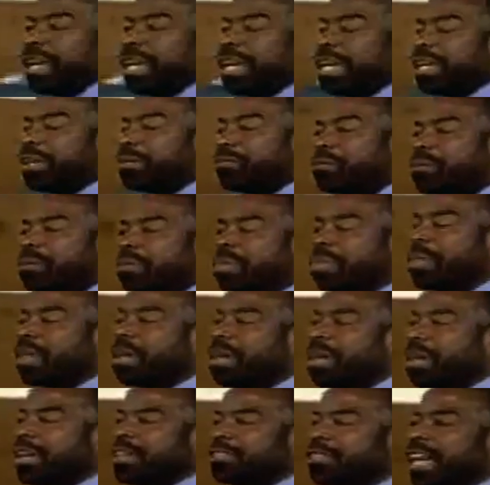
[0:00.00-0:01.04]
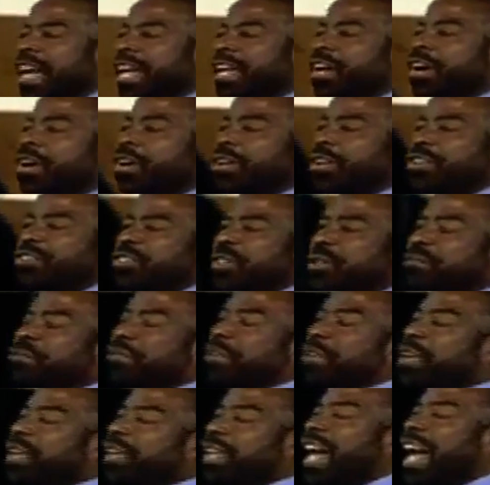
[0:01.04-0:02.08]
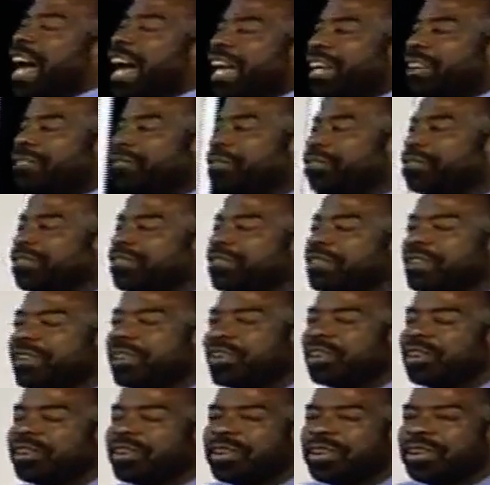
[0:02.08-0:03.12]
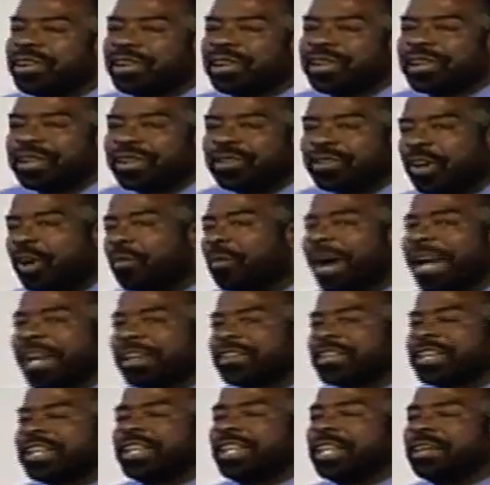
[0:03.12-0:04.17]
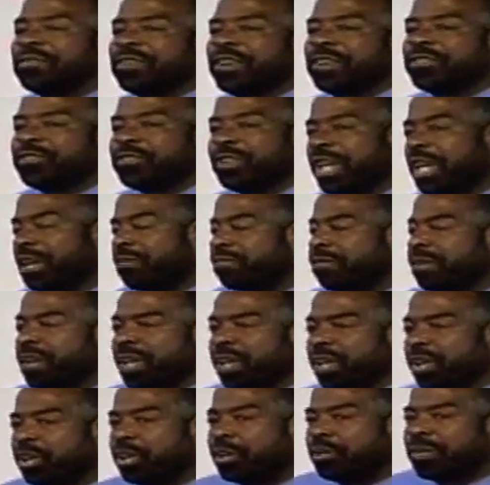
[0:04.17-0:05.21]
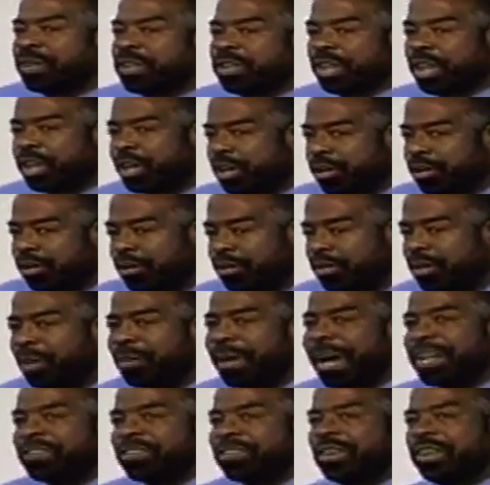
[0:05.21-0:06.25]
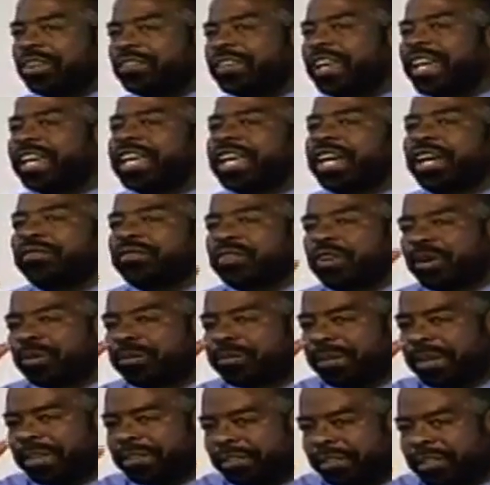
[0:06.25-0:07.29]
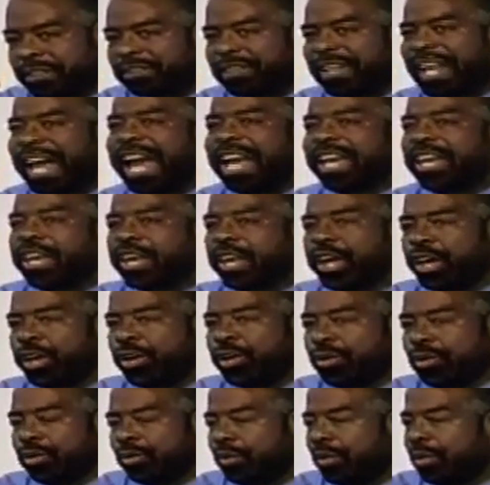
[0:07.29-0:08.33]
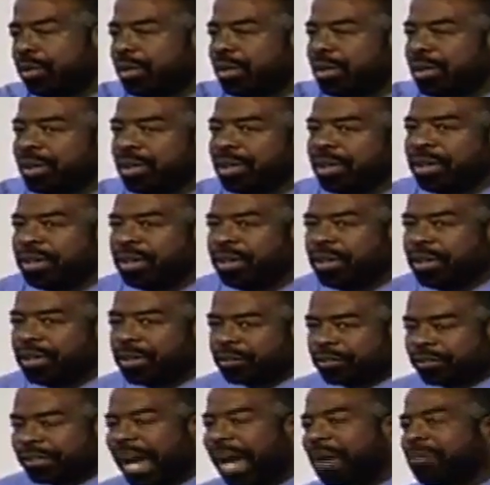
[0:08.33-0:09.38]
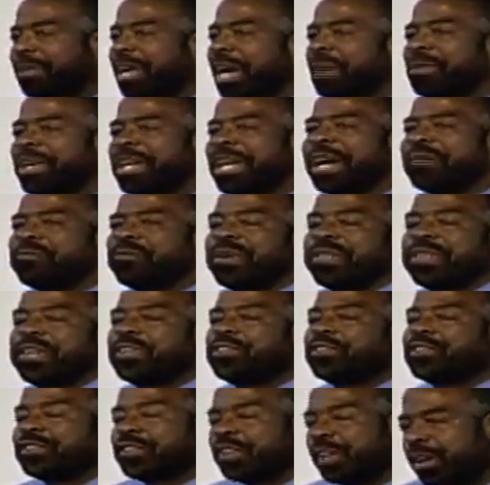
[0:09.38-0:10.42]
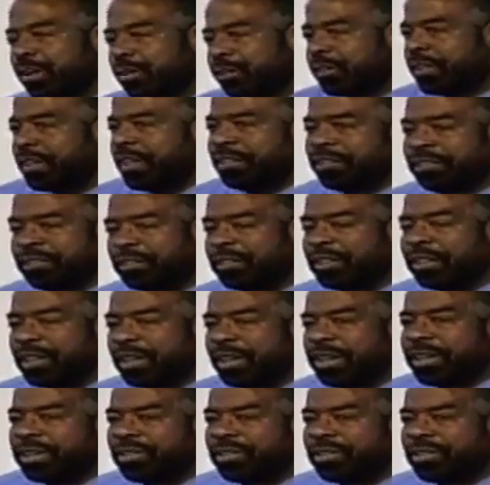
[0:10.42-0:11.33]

me. Take ownership for your life. Nobody can live your dream for you but you. Nobody's going to take care of your business like you. Stop coming up with excuses.